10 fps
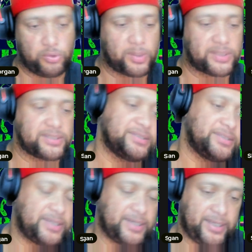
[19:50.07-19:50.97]
You are
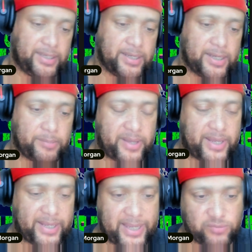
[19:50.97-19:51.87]
listening to the Geek Gauntlet
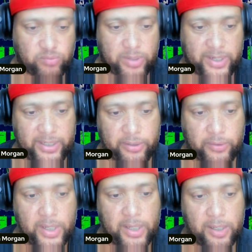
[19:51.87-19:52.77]
podcast right
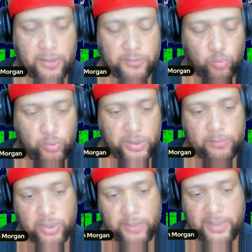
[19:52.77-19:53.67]
here on
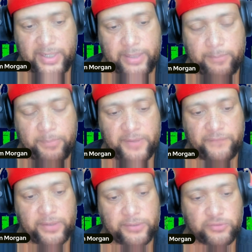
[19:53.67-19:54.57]
William Morgan Media,
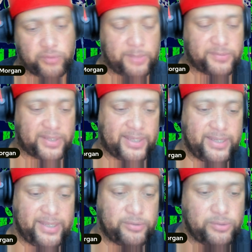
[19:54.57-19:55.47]
Pinfall Streams, and
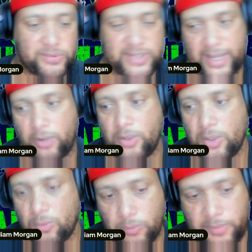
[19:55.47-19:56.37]
Geek News Now.
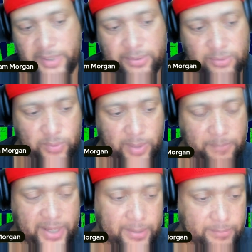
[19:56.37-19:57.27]
We'll be
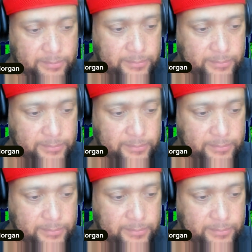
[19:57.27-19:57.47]
right back.